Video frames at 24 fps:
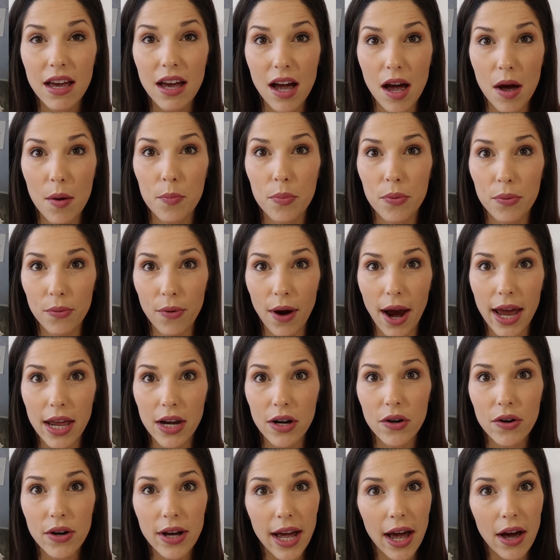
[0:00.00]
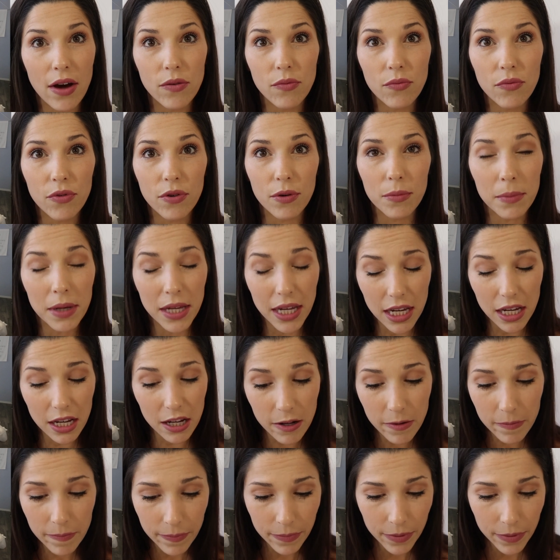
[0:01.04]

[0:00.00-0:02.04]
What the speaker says: a bridal gown for me.